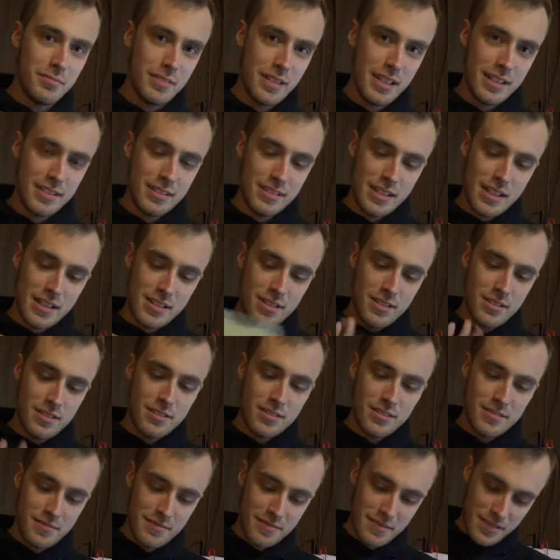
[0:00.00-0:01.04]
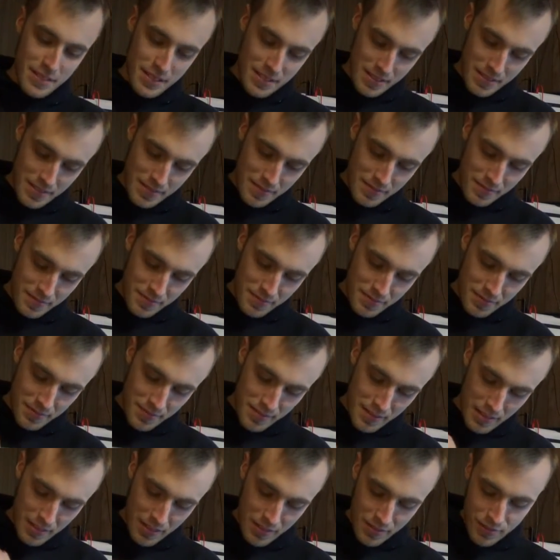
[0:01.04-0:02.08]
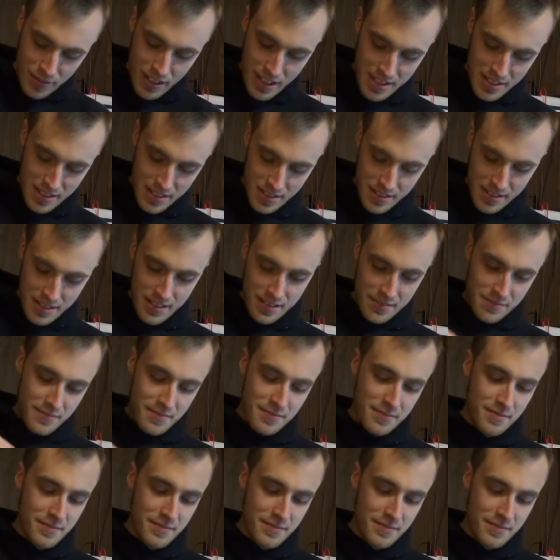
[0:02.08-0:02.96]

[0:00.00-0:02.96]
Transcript: that attaches fastens it